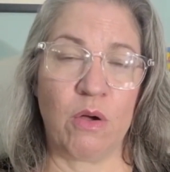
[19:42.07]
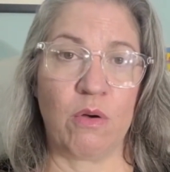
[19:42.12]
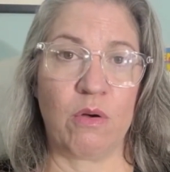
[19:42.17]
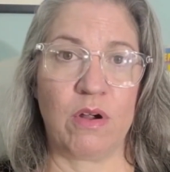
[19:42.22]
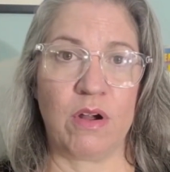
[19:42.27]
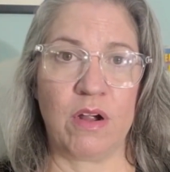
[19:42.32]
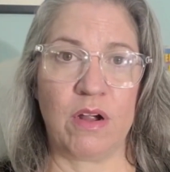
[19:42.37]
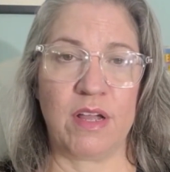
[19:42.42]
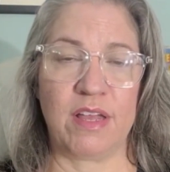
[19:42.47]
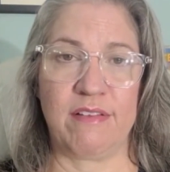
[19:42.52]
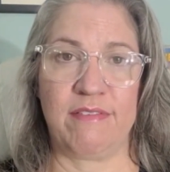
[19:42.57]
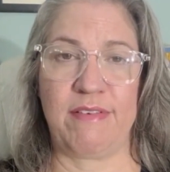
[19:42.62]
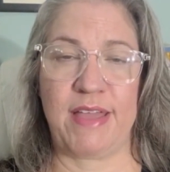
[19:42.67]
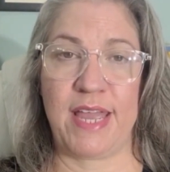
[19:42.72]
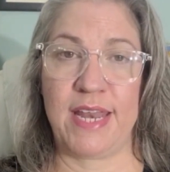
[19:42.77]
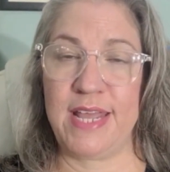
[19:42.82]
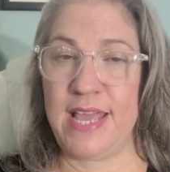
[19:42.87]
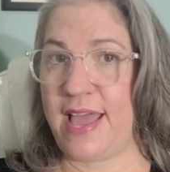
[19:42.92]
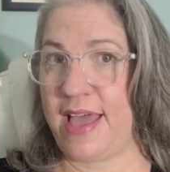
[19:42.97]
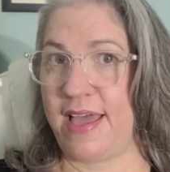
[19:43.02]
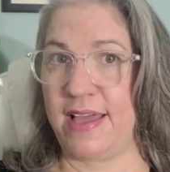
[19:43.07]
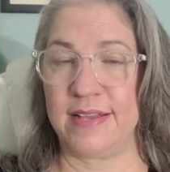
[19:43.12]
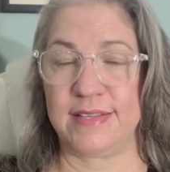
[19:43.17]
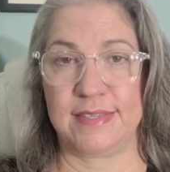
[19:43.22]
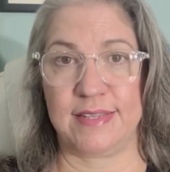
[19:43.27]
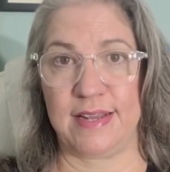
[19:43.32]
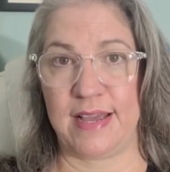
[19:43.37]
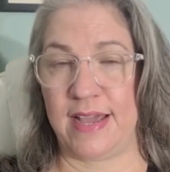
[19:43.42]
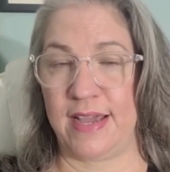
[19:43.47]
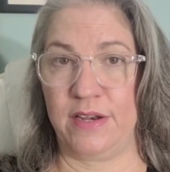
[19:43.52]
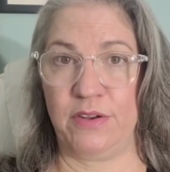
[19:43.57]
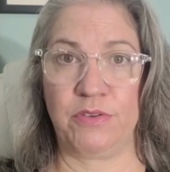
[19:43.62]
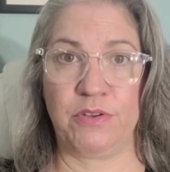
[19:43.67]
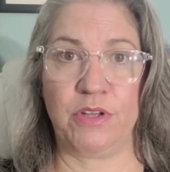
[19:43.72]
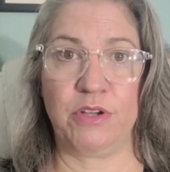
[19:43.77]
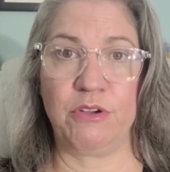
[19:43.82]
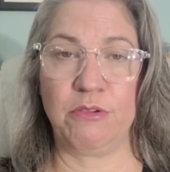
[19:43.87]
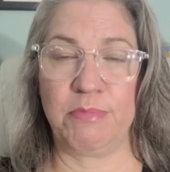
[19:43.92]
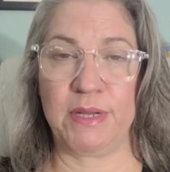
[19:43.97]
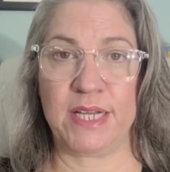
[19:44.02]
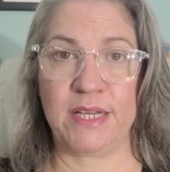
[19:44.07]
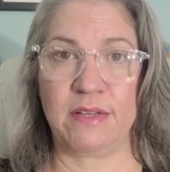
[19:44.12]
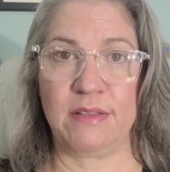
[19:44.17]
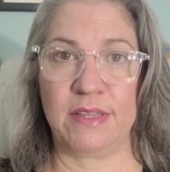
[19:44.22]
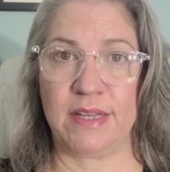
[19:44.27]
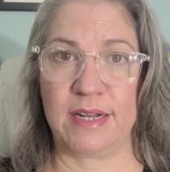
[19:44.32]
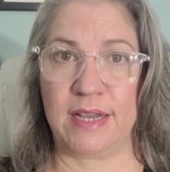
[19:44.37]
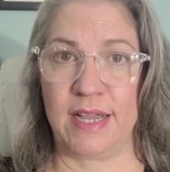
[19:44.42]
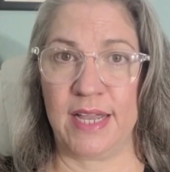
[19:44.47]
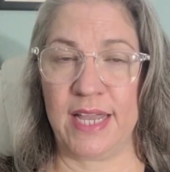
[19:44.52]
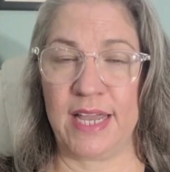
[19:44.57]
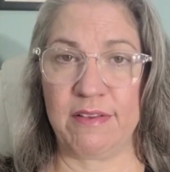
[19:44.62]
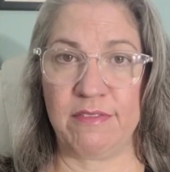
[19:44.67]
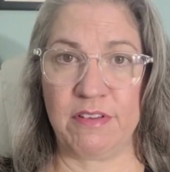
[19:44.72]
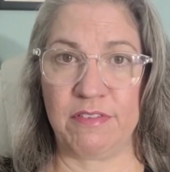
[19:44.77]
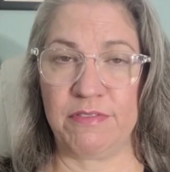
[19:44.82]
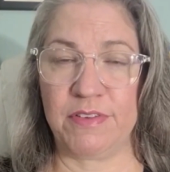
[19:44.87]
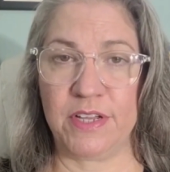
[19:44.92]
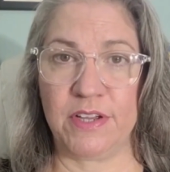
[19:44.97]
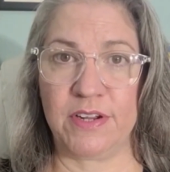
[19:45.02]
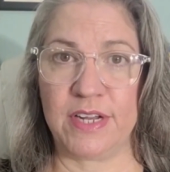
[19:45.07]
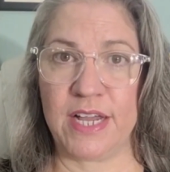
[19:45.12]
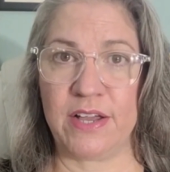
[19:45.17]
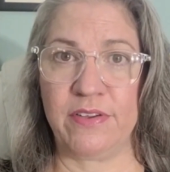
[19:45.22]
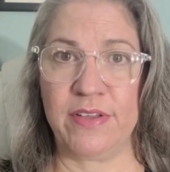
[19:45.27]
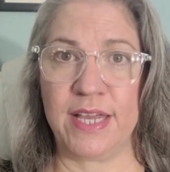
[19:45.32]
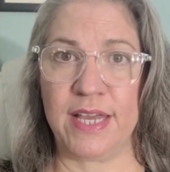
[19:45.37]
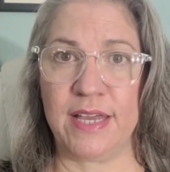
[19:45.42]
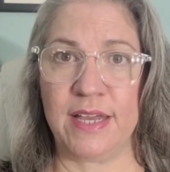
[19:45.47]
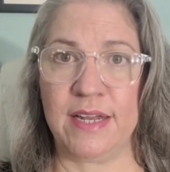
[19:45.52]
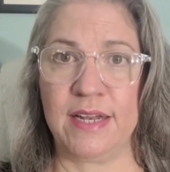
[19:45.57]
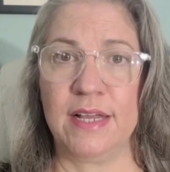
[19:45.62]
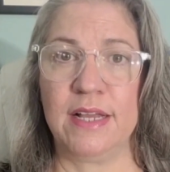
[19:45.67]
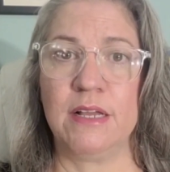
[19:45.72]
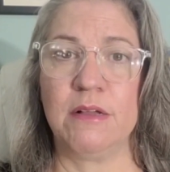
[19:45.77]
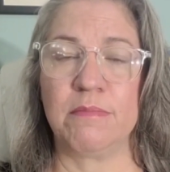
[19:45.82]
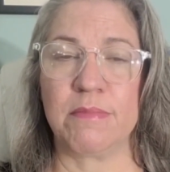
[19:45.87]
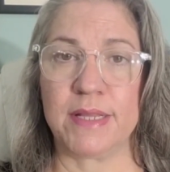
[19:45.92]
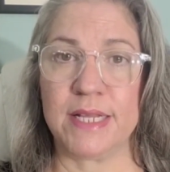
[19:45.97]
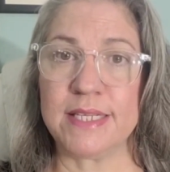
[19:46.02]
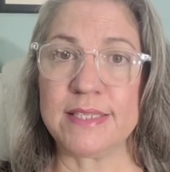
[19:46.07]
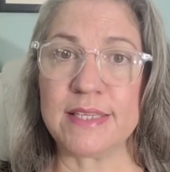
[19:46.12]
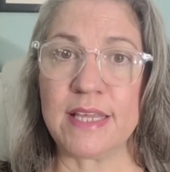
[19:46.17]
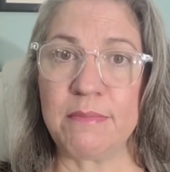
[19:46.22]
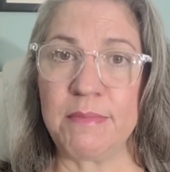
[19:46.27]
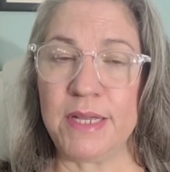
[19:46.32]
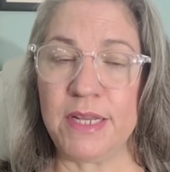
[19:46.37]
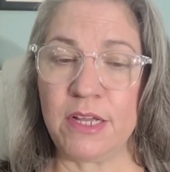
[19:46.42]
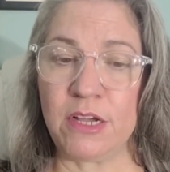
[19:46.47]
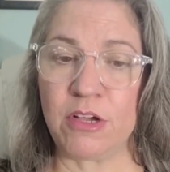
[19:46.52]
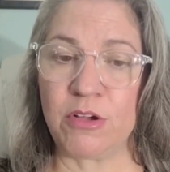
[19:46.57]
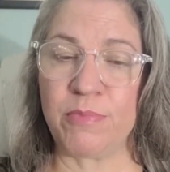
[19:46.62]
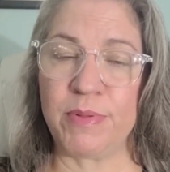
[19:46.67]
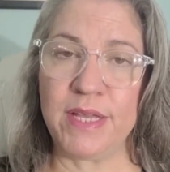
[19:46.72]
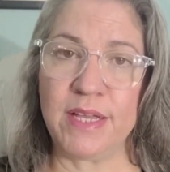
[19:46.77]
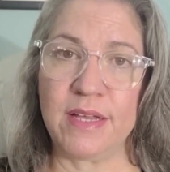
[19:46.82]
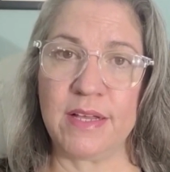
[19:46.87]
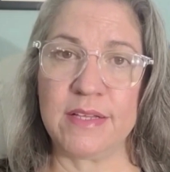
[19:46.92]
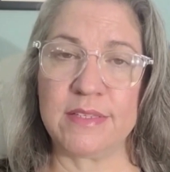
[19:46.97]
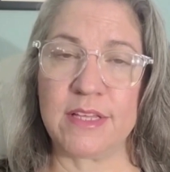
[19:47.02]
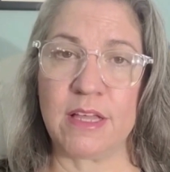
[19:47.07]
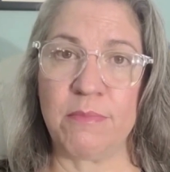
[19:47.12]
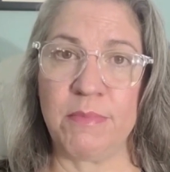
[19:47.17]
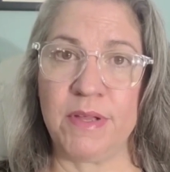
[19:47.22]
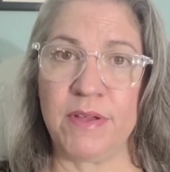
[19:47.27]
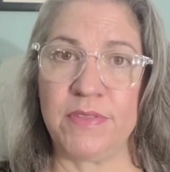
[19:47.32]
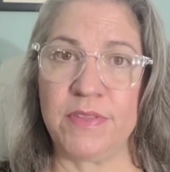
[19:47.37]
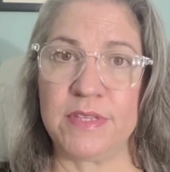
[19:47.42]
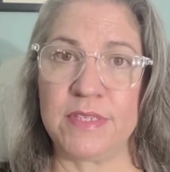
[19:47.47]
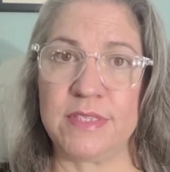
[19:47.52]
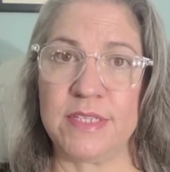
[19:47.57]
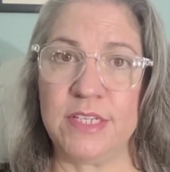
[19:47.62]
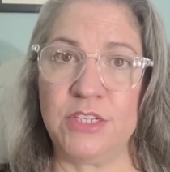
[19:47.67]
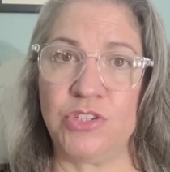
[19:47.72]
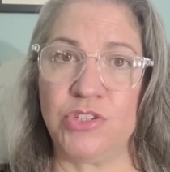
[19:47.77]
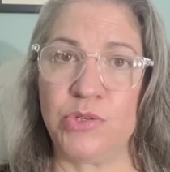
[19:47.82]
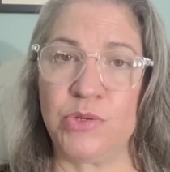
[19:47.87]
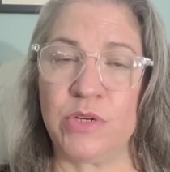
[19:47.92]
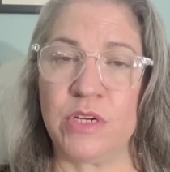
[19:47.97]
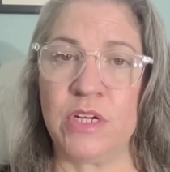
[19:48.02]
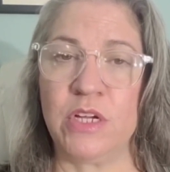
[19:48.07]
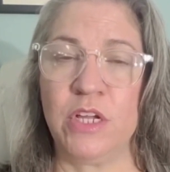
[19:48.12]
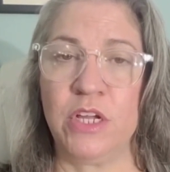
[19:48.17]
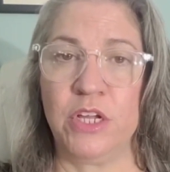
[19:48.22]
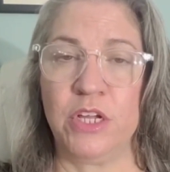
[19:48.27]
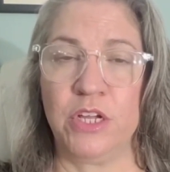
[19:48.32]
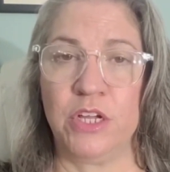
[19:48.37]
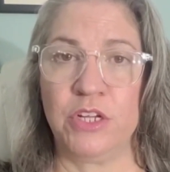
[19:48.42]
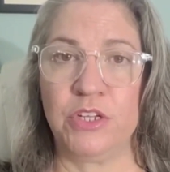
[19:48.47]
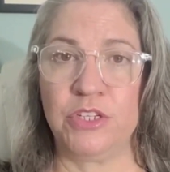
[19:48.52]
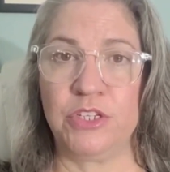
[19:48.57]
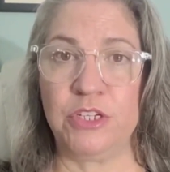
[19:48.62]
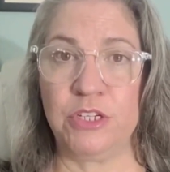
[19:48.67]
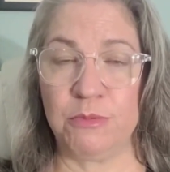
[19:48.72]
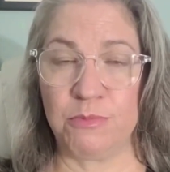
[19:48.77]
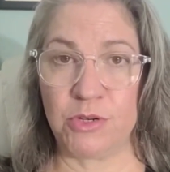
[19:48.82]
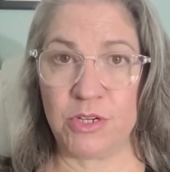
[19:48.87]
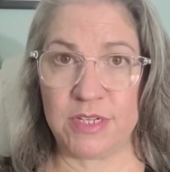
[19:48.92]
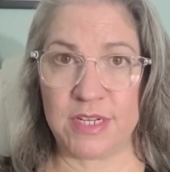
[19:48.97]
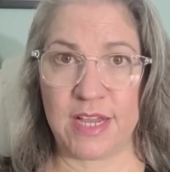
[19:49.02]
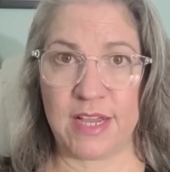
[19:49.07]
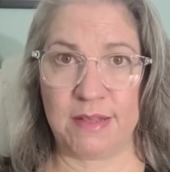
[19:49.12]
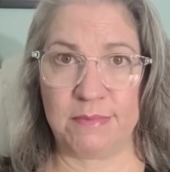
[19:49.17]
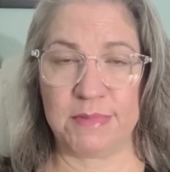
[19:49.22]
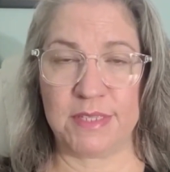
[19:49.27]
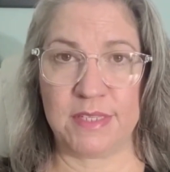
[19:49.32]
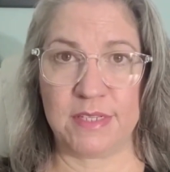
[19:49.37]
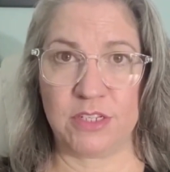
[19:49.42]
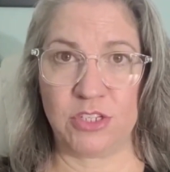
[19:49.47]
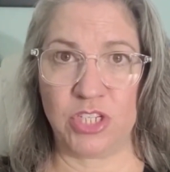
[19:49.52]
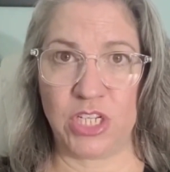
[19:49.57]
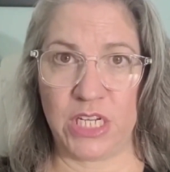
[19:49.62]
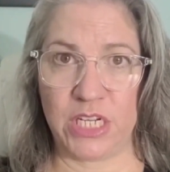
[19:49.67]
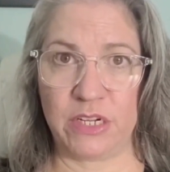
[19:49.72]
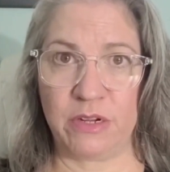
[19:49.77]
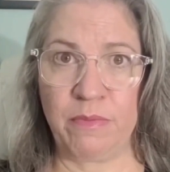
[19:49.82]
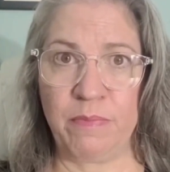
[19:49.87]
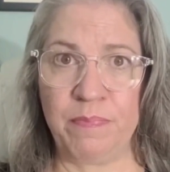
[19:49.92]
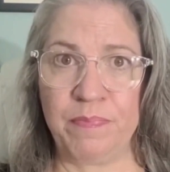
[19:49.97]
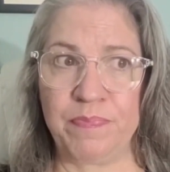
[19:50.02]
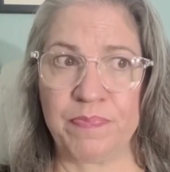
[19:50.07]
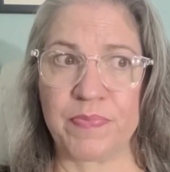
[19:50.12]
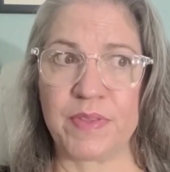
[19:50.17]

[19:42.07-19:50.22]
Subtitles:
or if any hacks that I don't know about that I haven't figured out yet, please let me know because I'll be on the seashore 2 more times this year,